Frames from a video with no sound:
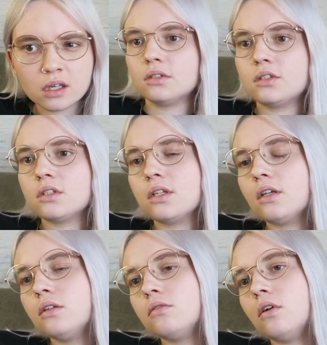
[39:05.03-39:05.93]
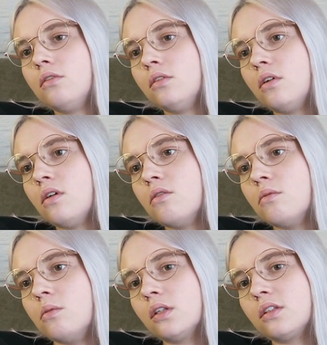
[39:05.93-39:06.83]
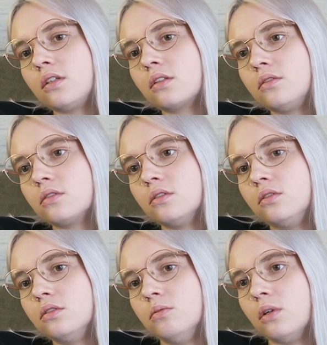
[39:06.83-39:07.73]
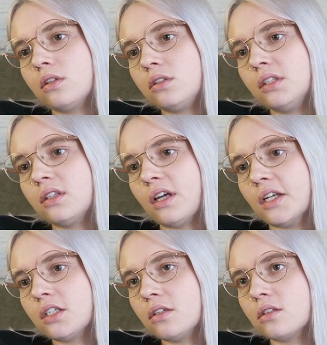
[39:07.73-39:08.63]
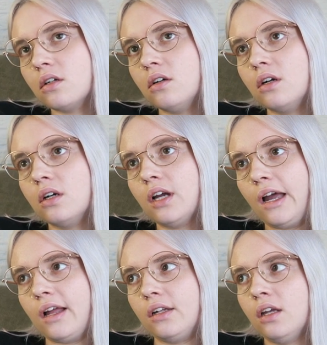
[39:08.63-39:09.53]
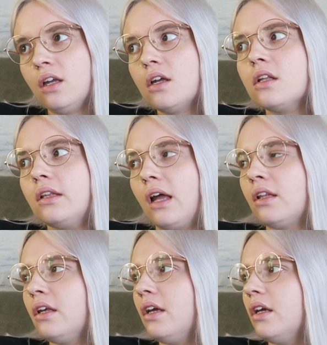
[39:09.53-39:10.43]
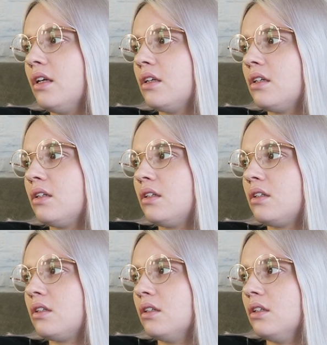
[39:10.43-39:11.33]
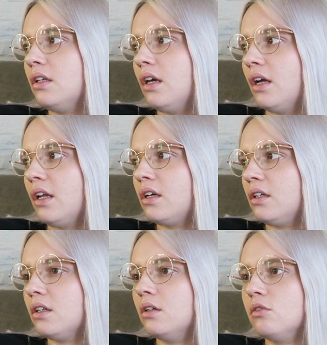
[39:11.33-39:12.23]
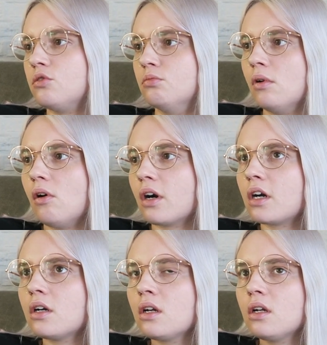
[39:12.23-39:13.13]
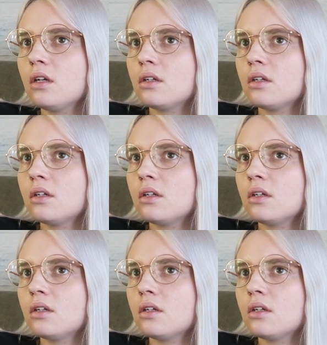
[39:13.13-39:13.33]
It was just like you don't know what they're going to do, what their intentions are, and then they kind of go to war,